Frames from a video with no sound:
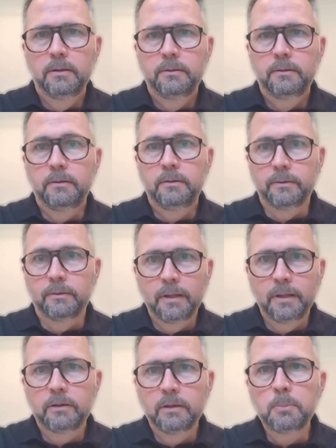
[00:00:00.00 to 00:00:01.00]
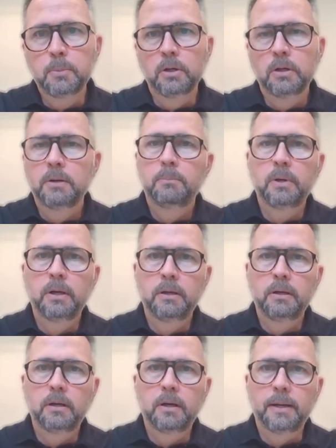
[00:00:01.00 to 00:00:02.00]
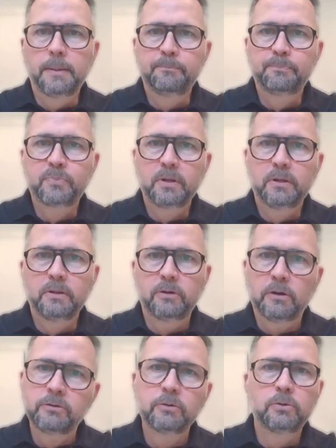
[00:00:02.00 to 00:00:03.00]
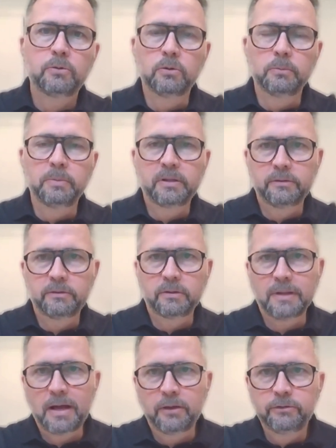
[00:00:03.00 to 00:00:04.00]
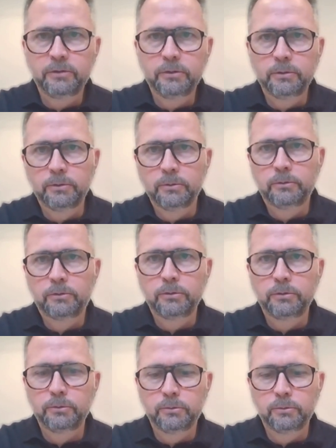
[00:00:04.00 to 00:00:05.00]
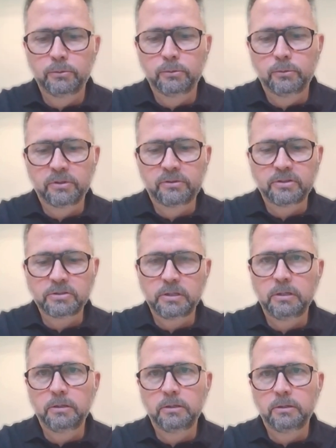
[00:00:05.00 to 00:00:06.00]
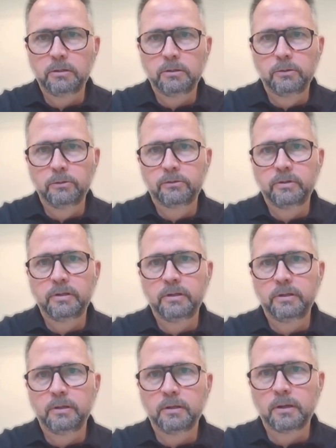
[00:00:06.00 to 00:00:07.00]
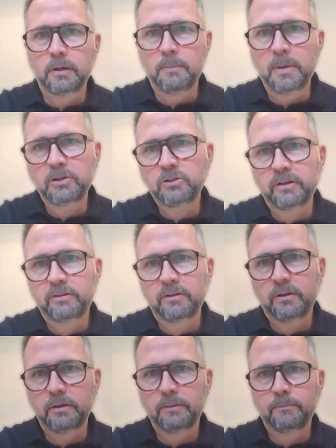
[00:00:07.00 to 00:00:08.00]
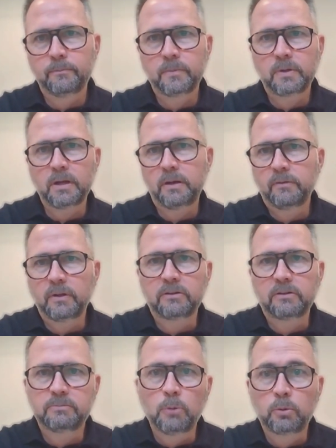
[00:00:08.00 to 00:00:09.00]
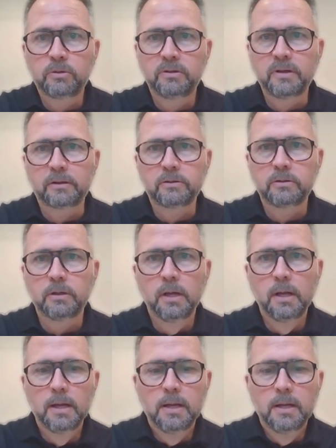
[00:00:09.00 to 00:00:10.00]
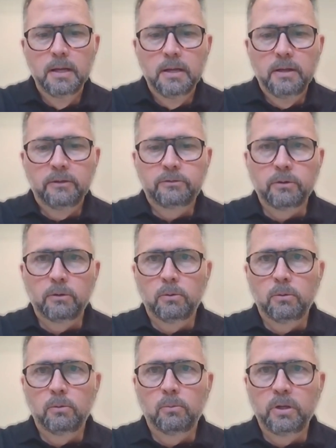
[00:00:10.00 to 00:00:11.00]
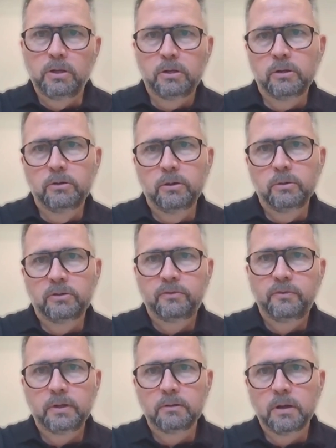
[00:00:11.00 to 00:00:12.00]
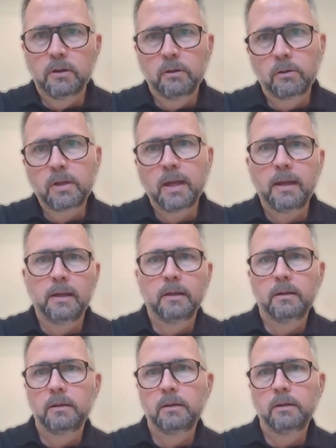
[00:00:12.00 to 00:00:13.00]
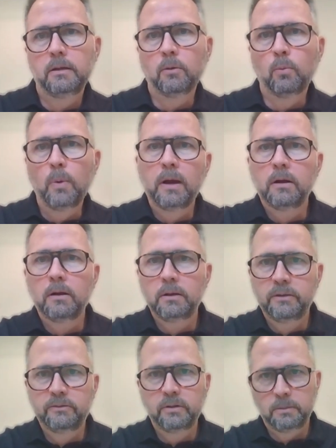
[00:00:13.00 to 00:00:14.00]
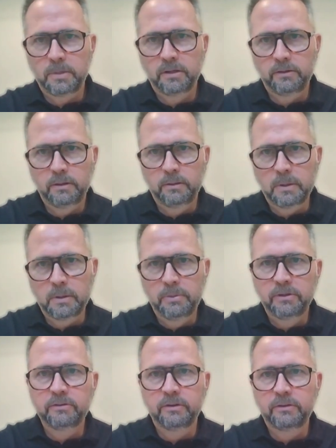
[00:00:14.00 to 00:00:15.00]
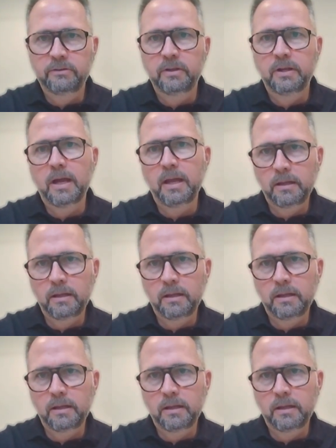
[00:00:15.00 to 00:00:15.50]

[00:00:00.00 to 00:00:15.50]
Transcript: to hit your number. But it's also cool because it allows you to essentially use the metric as a kind of like a smoke detector. So what you can do is figure out, okay, where is it in my business that I